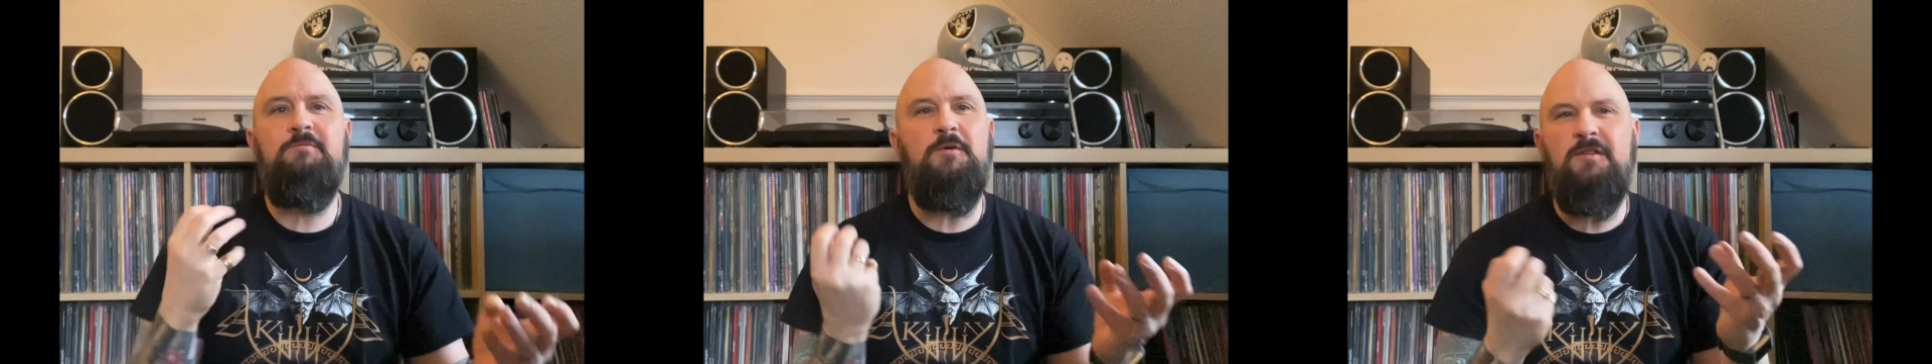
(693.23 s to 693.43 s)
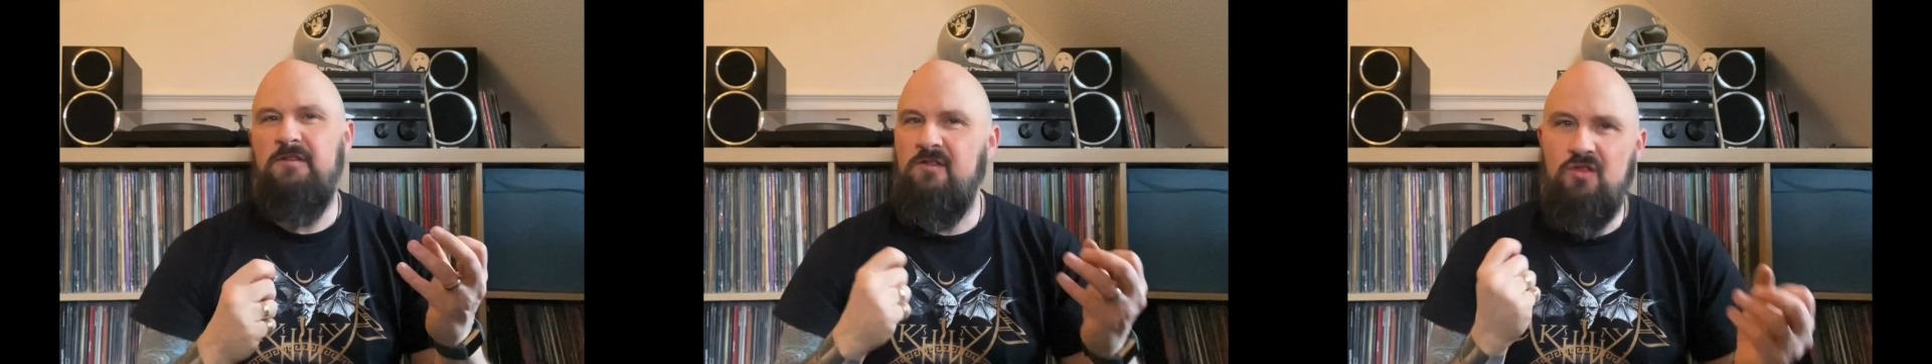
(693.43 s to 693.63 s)

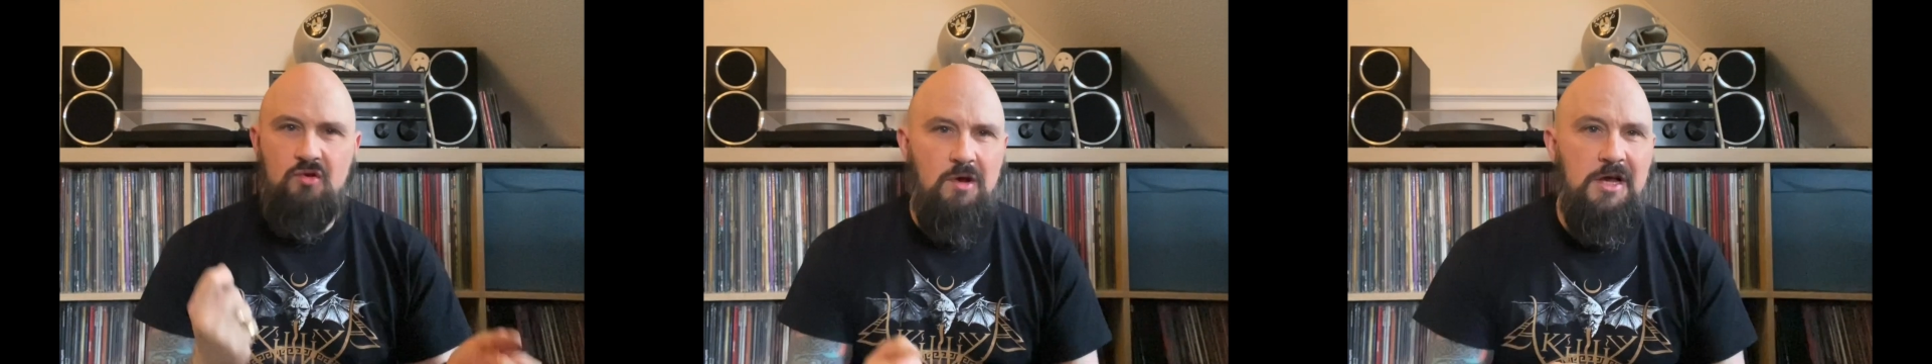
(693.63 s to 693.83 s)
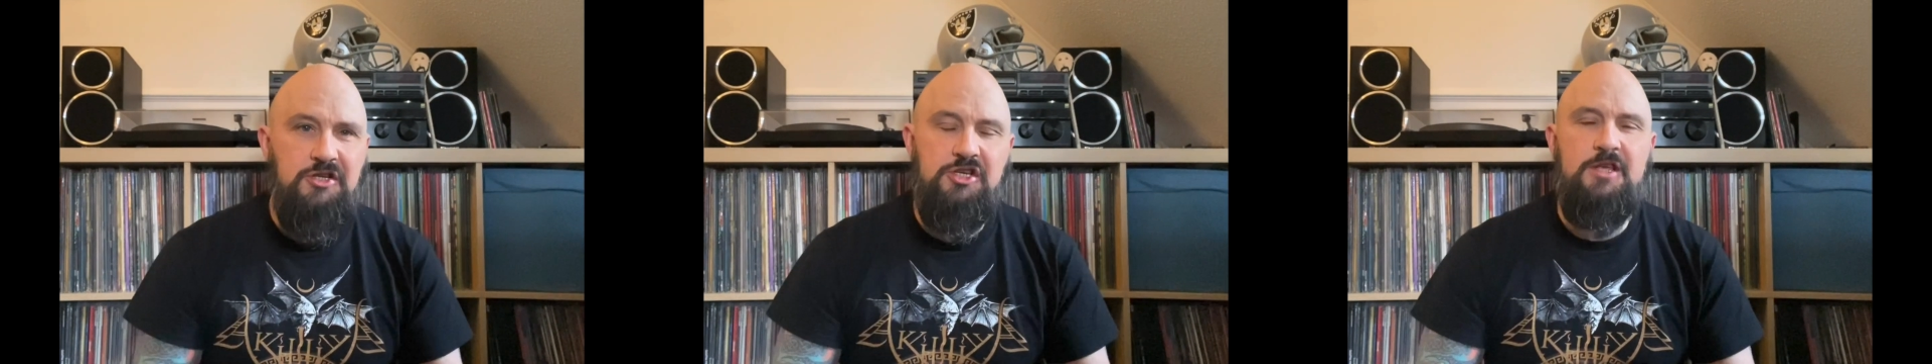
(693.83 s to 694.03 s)
but there's
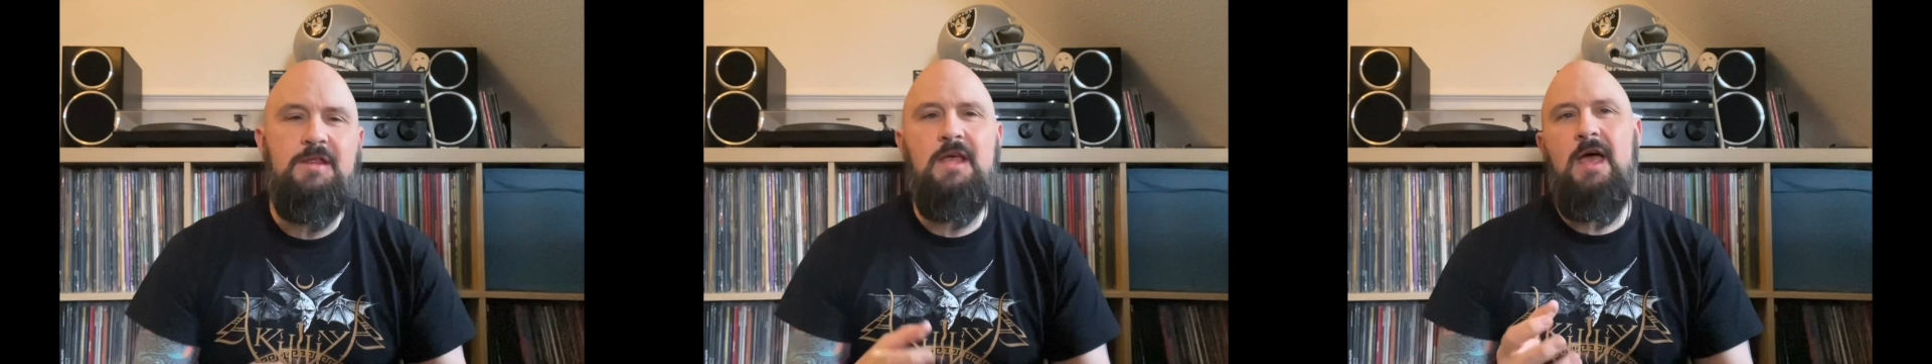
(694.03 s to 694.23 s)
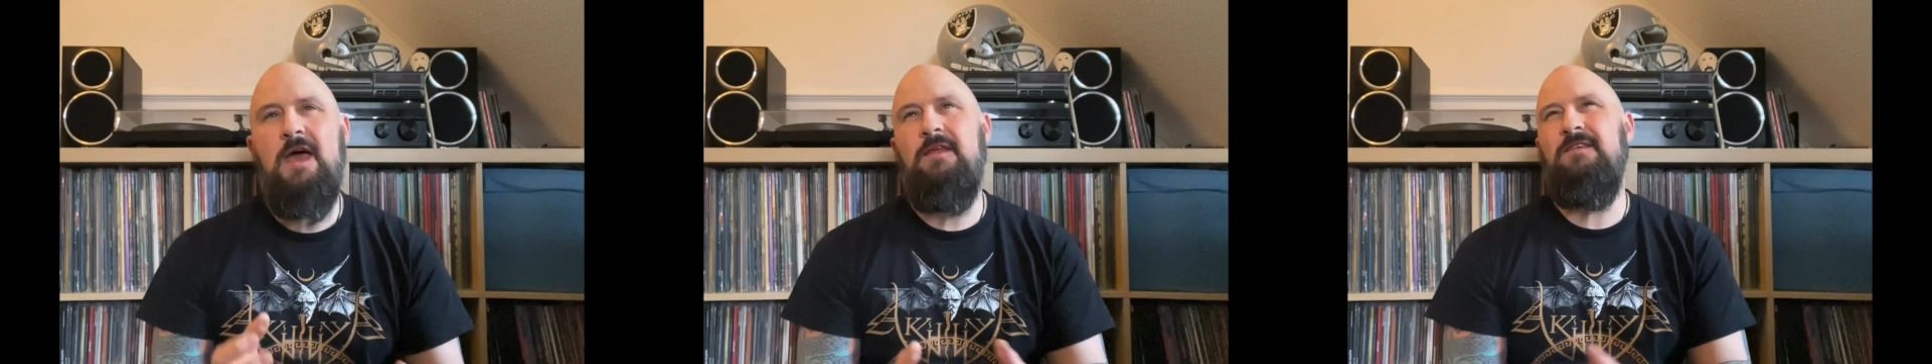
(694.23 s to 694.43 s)
thrash in
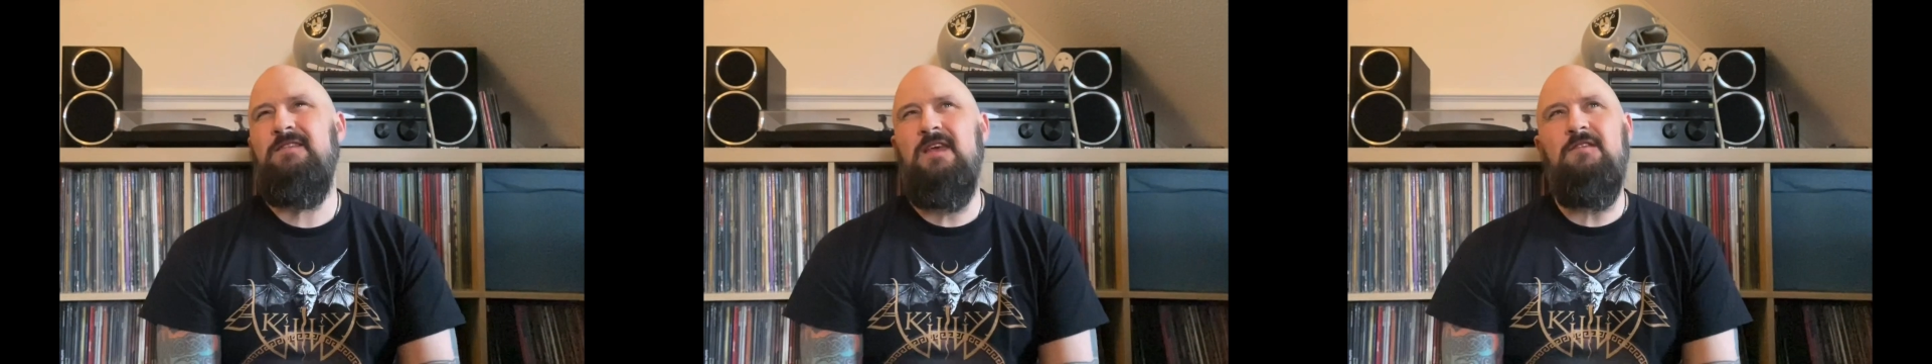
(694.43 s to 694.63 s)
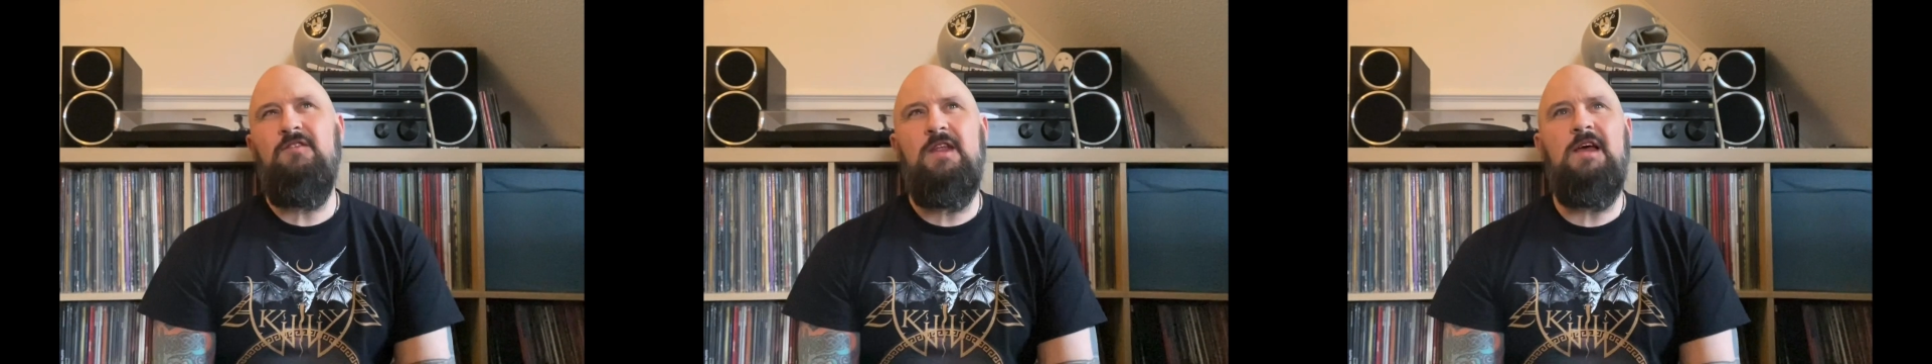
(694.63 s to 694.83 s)
there, and there's
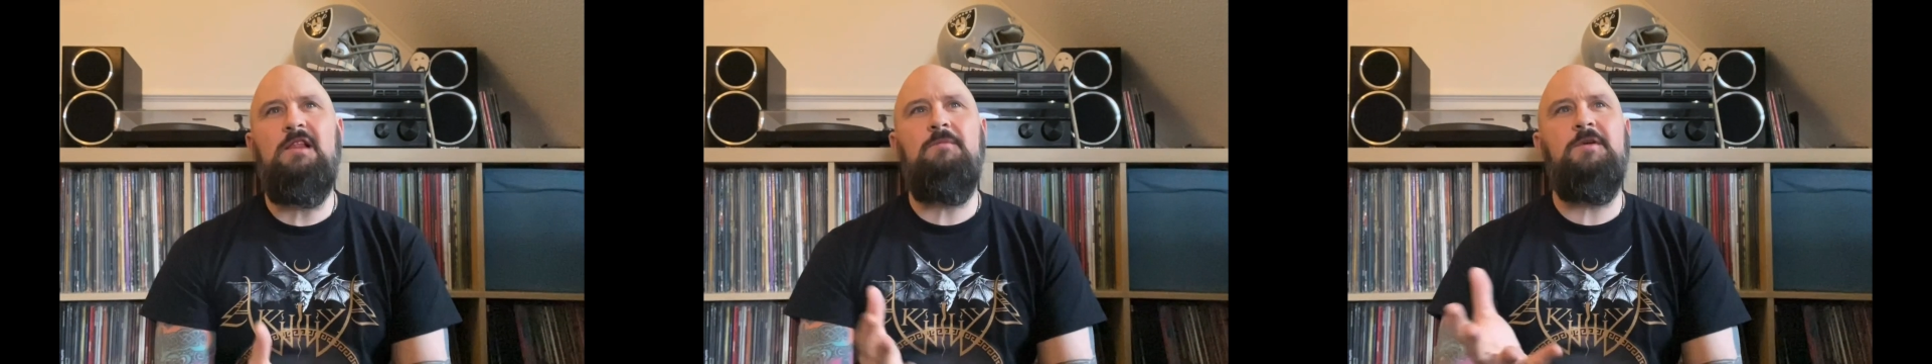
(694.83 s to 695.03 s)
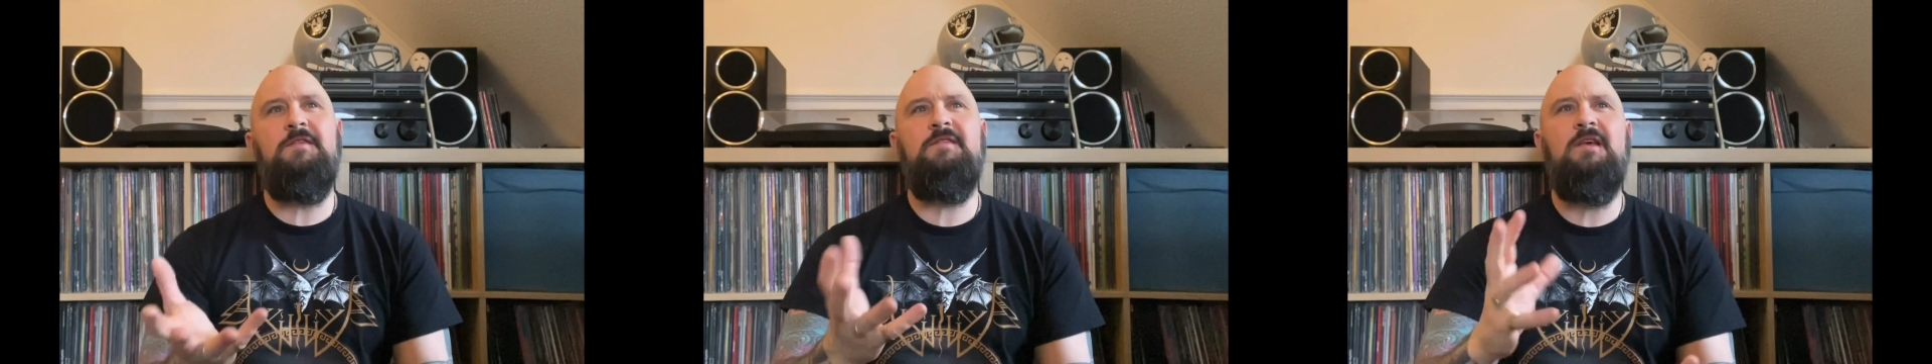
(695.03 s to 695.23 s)
even
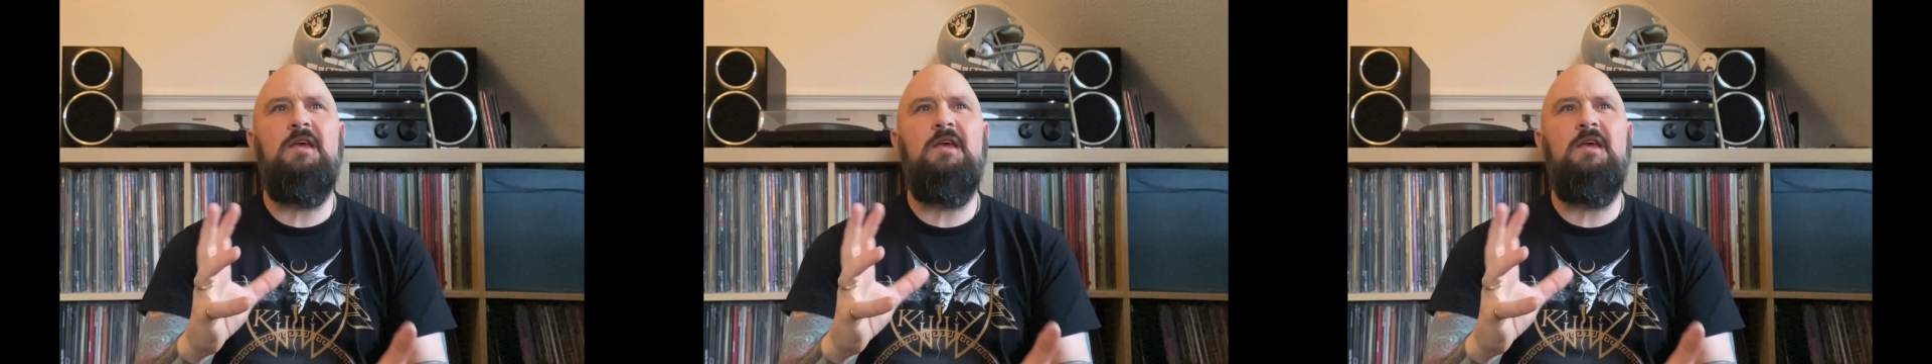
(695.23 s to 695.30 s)
elements.